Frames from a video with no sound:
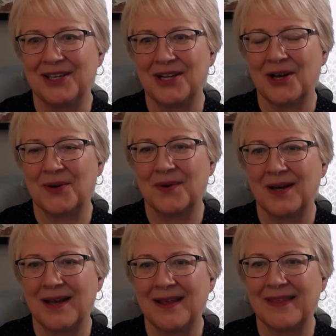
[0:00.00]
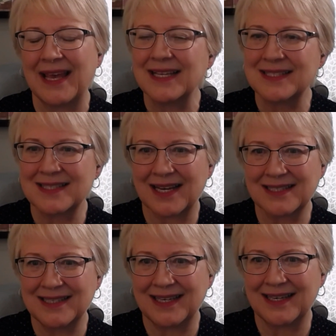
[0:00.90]
you know they get
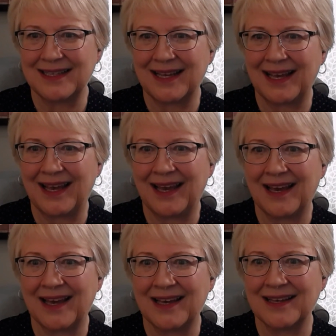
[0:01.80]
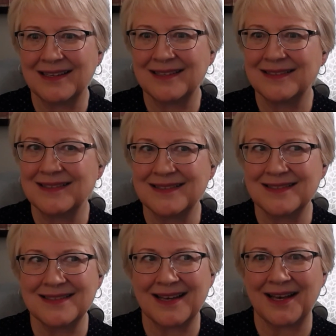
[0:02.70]
sucked in
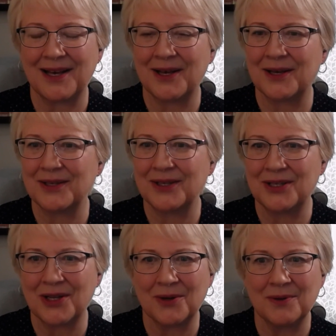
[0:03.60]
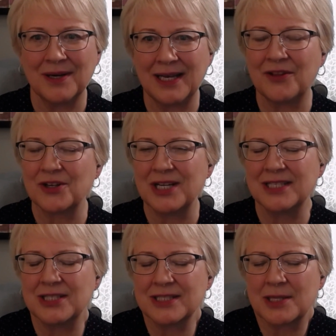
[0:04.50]
and uh you know if they're
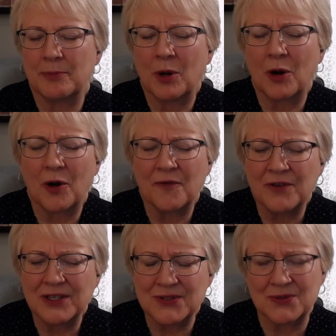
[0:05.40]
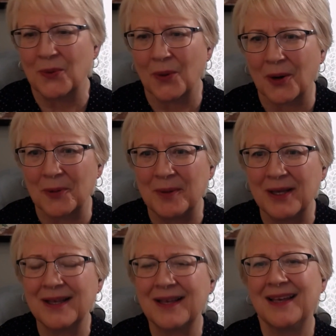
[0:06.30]
it's just the perfect storm
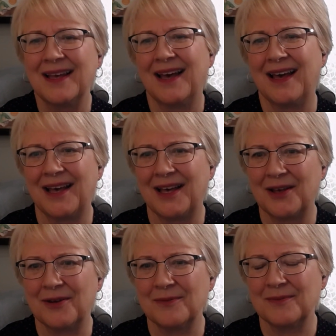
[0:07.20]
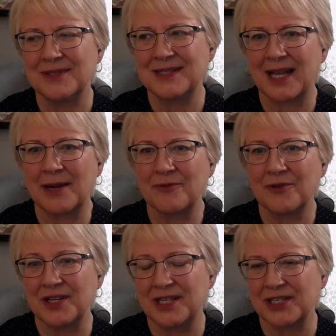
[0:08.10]
uh set up
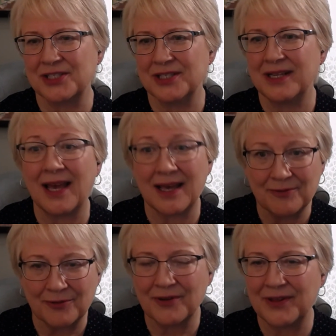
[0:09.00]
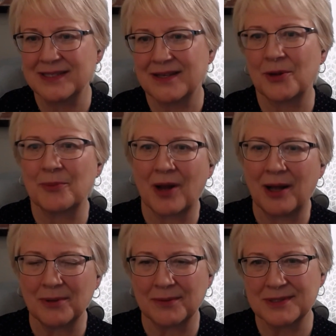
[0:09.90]
for addiction and for these other
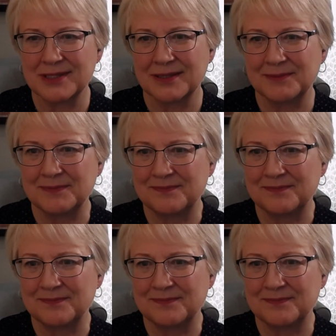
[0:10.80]
problems